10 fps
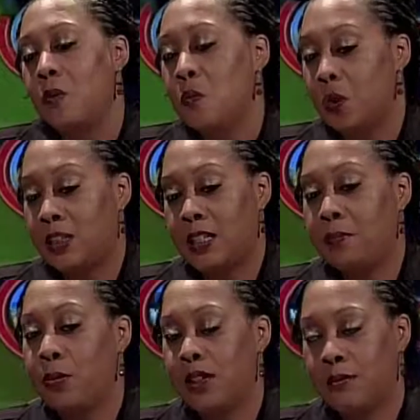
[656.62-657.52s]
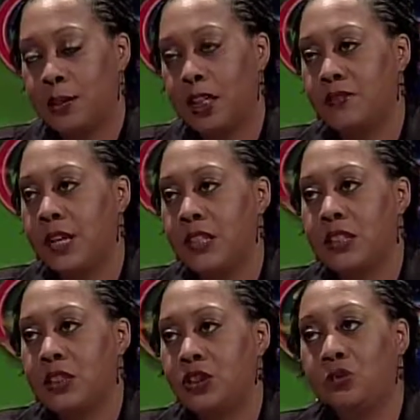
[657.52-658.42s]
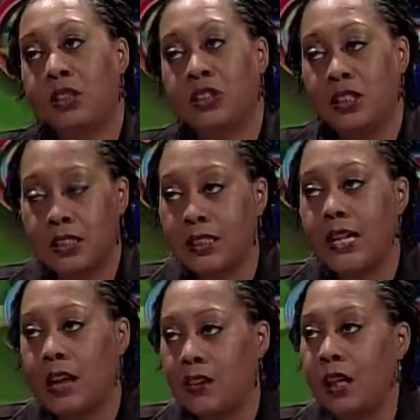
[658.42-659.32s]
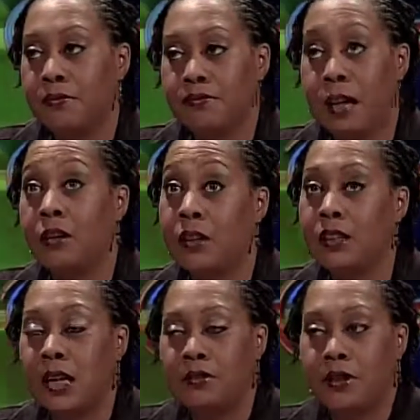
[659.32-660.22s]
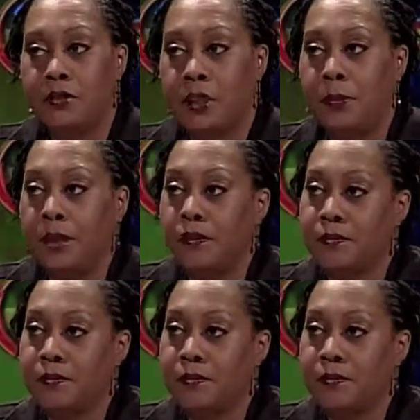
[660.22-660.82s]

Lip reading: Once they pull themselves out of that situation, they'll see how good life can really be.